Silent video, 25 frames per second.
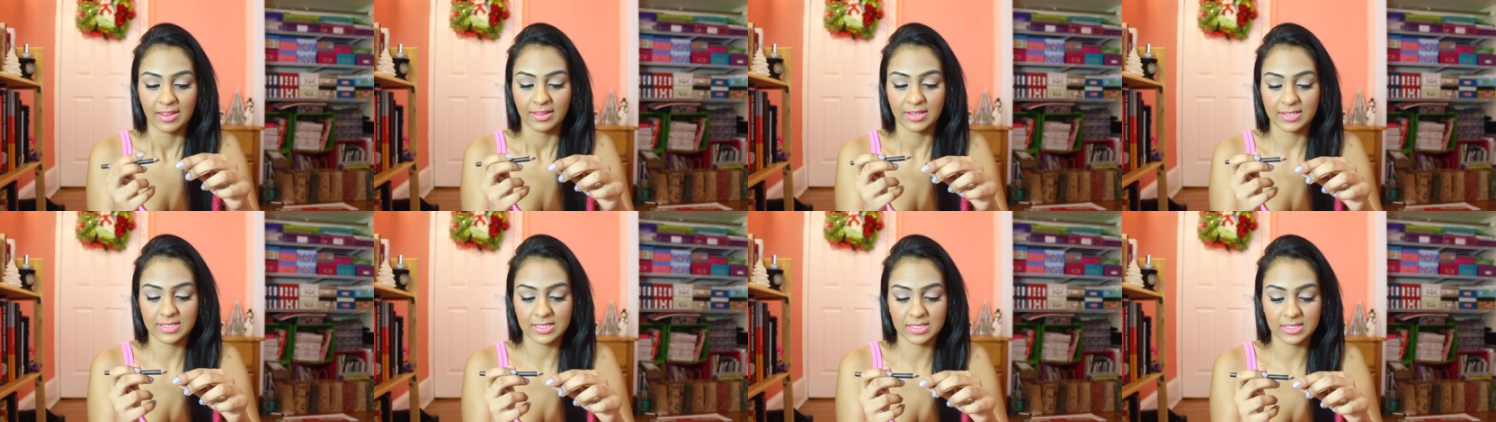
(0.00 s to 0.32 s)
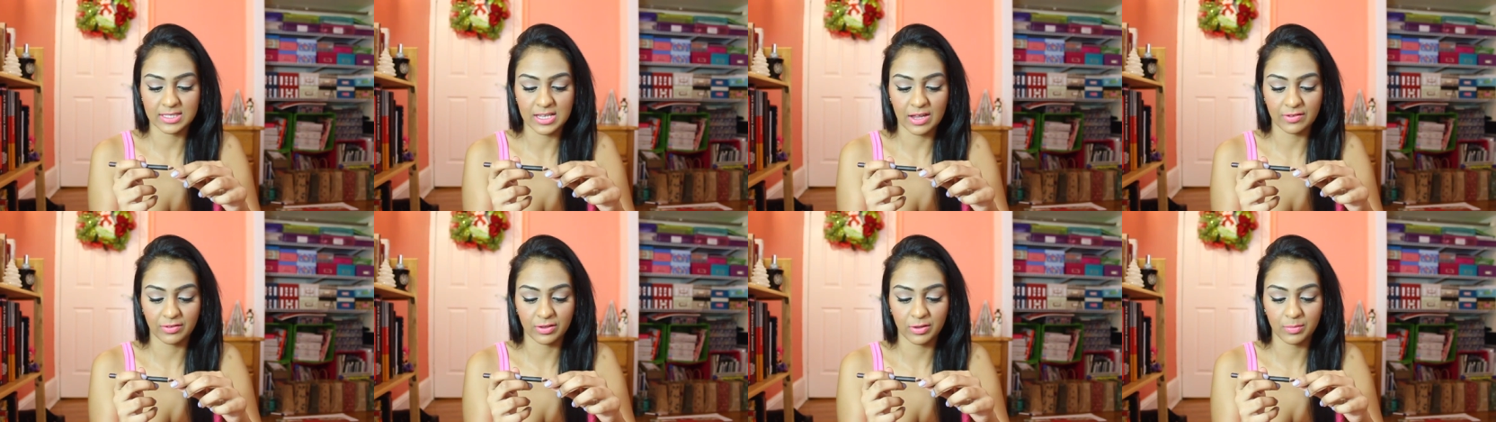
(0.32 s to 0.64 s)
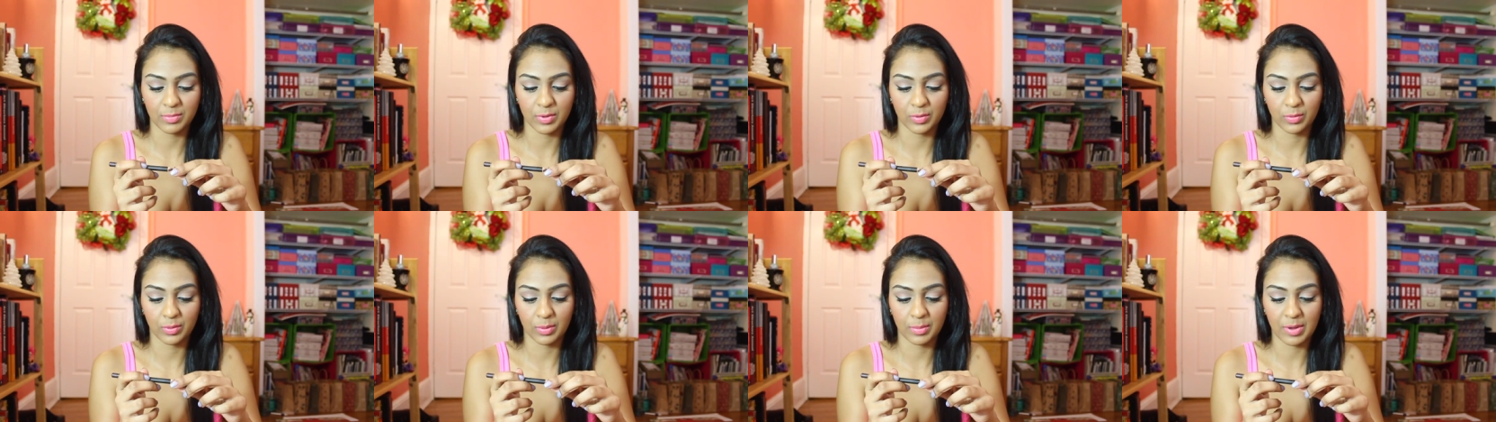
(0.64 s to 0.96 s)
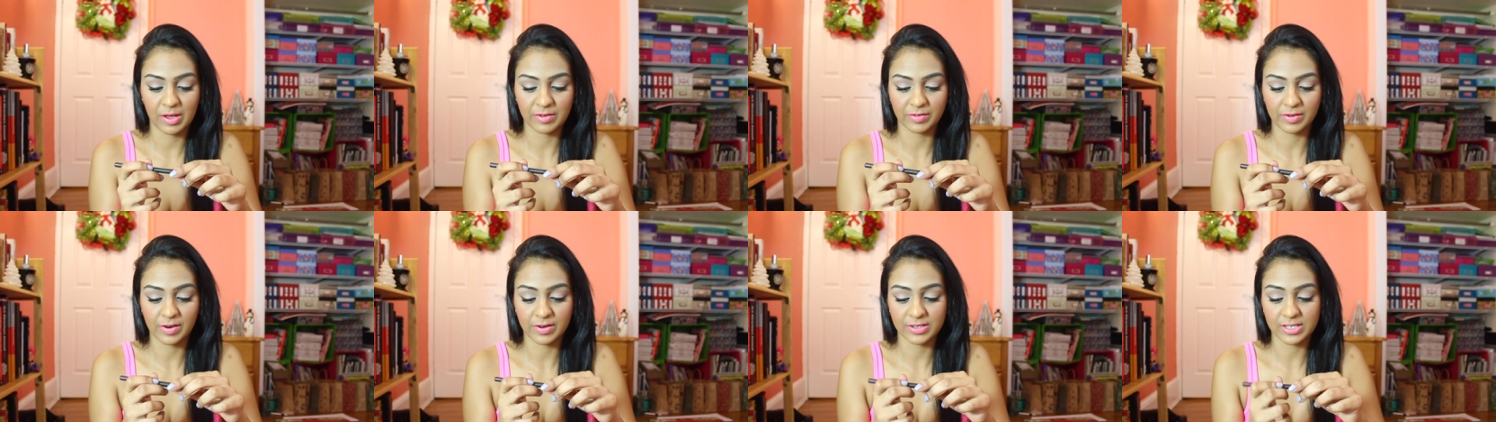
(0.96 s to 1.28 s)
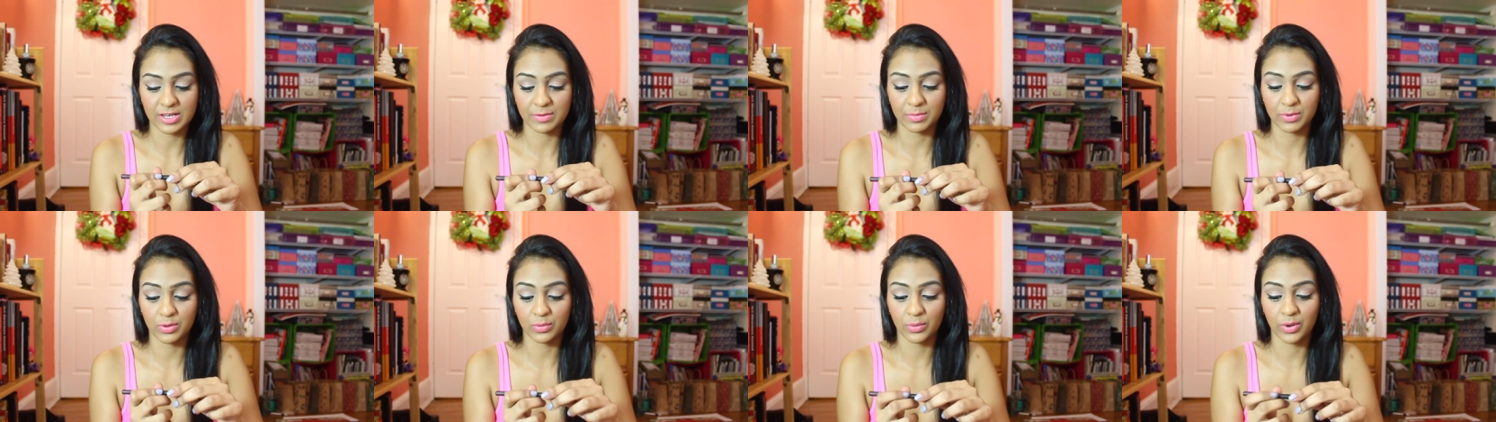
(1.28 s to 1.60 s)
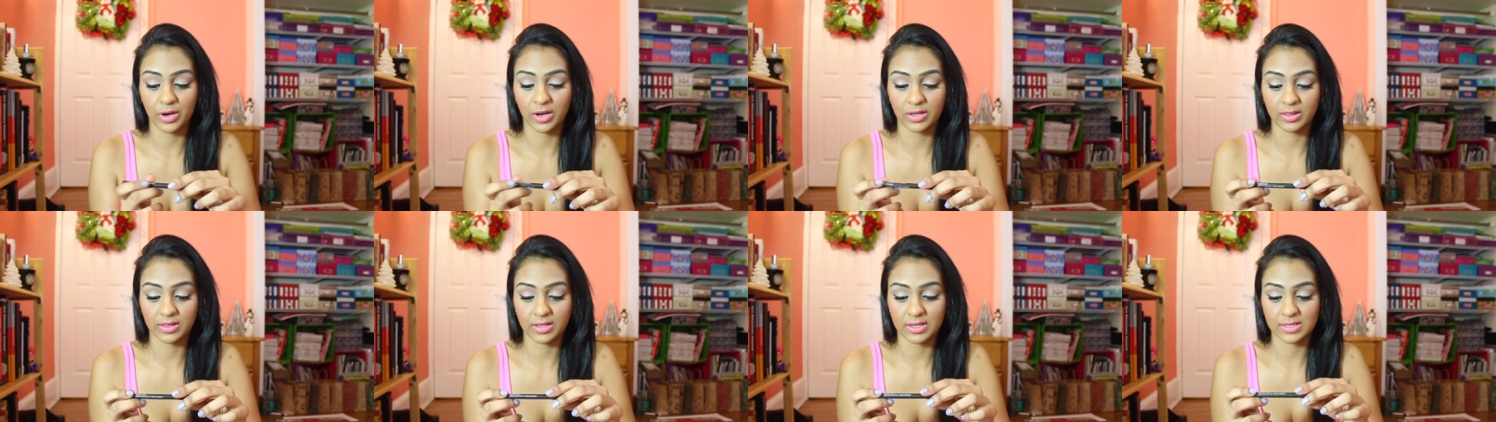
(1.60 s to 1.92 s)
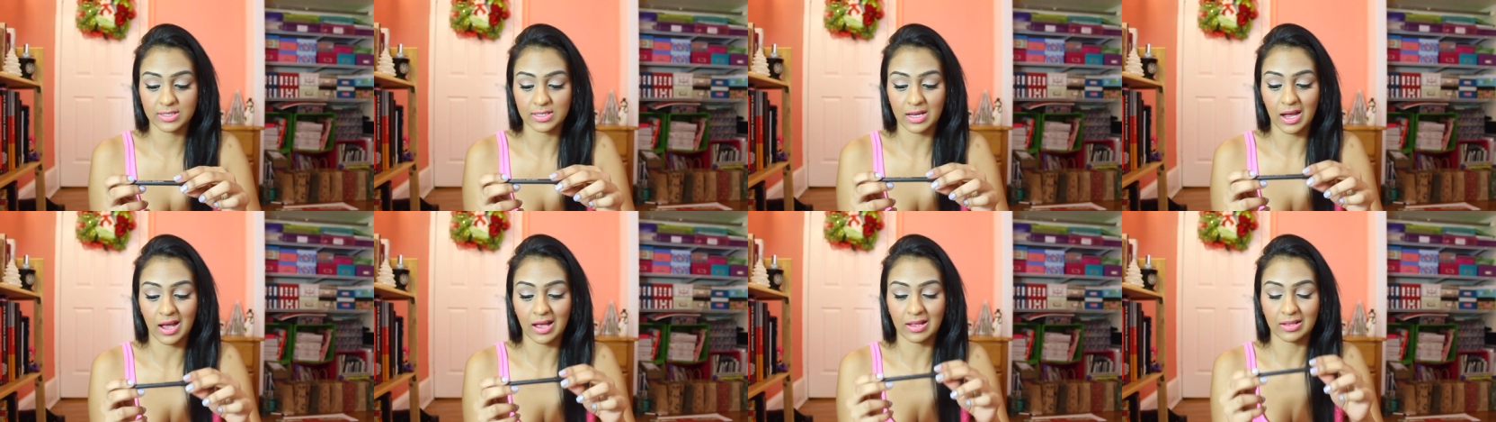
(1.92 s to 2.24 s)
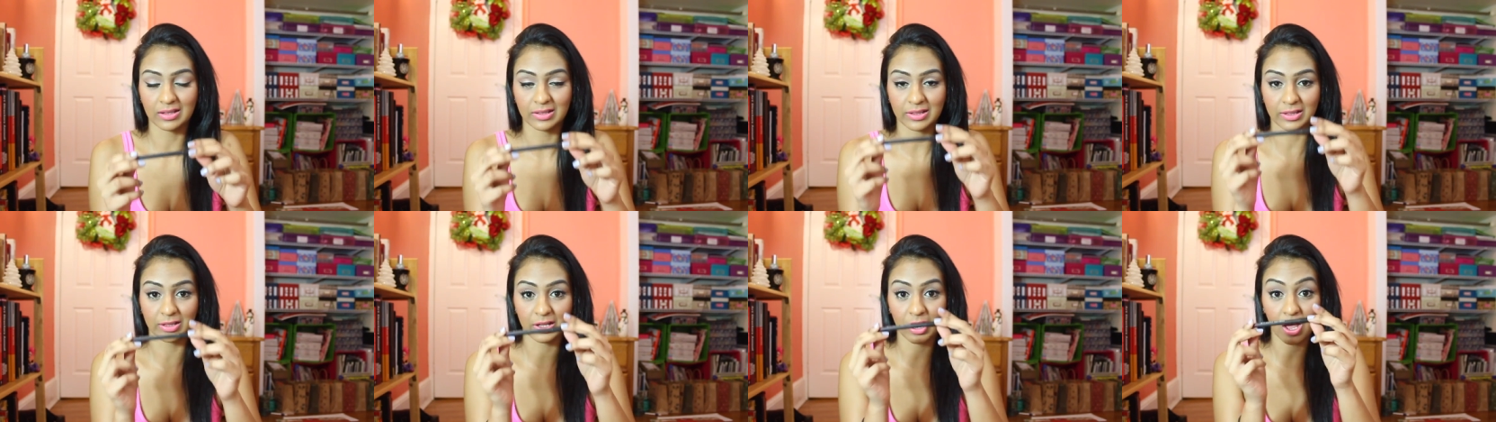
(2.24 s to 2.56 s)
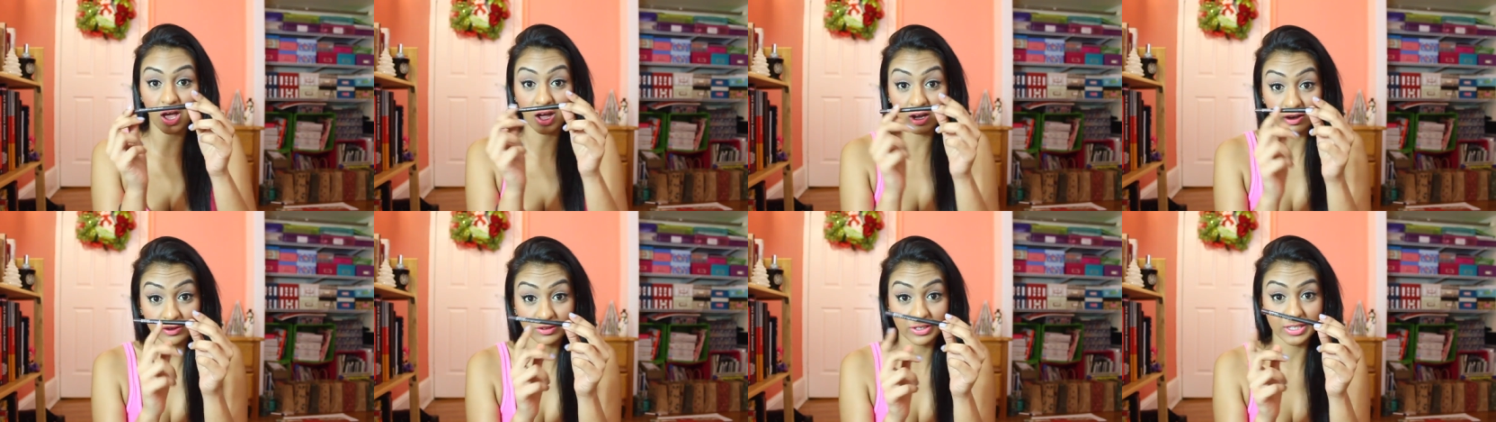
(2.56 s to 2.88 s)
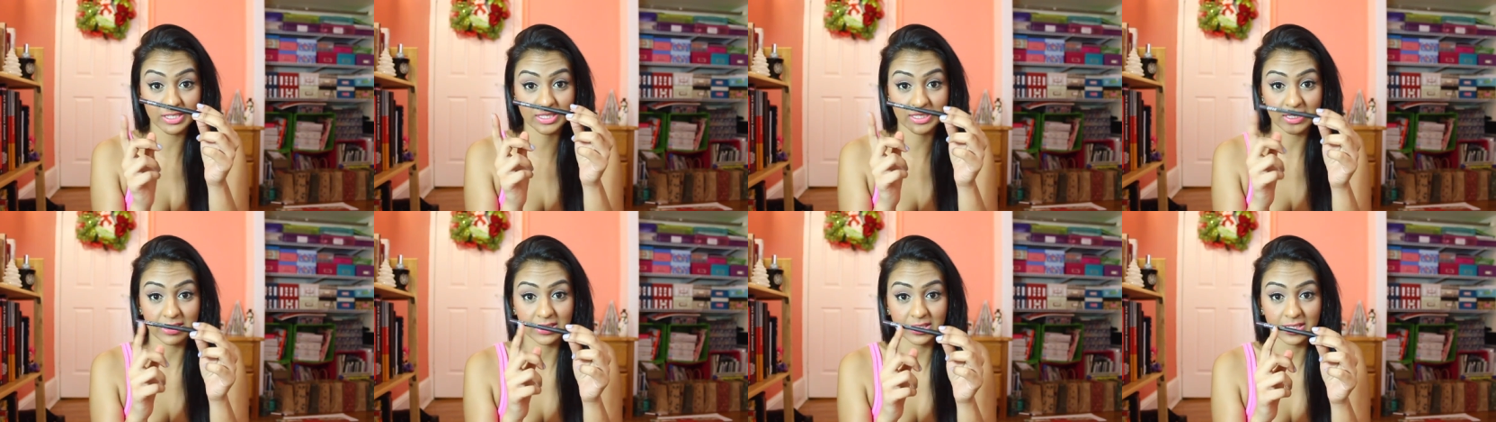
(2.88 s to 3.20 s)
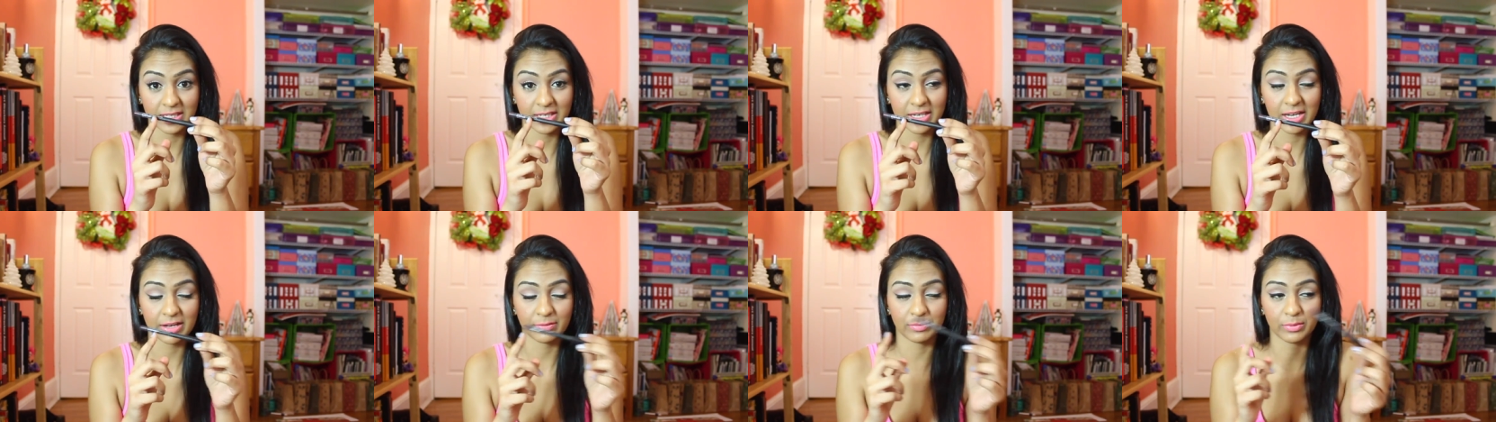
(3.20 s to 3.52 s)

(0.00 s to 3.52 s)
This has definitely been one of my favorites. I've been wearing this a lot recently.